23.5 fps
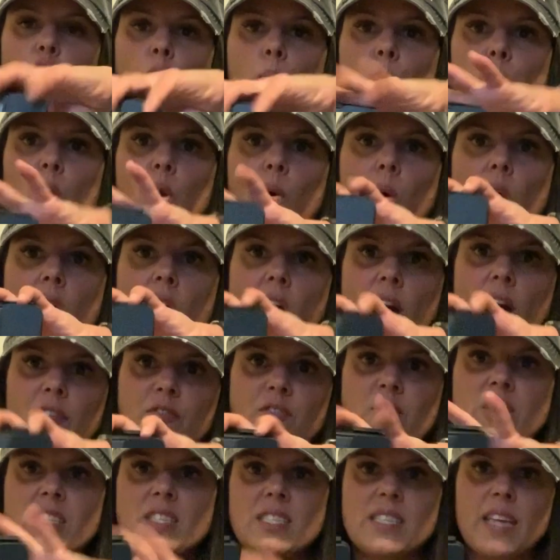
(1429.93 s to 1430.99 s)
GoPro off
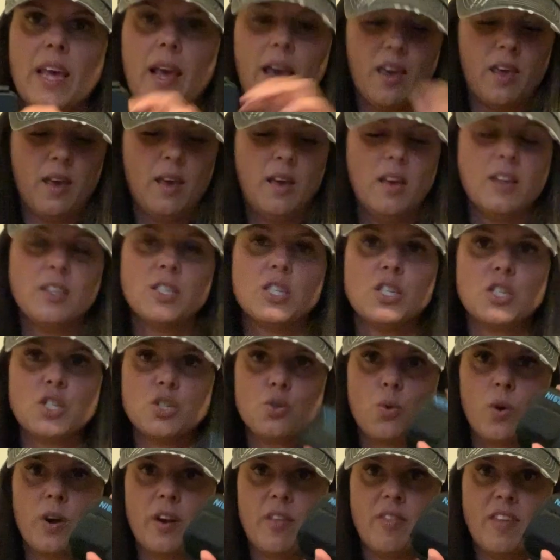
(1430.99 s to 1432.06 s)
the stick to
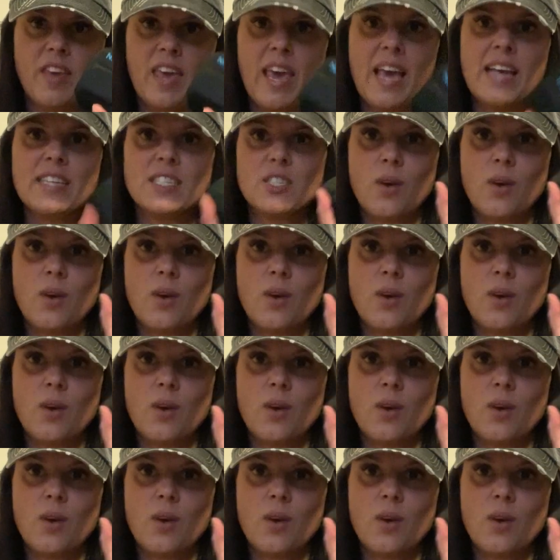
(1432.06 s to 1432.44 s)
store it in the case.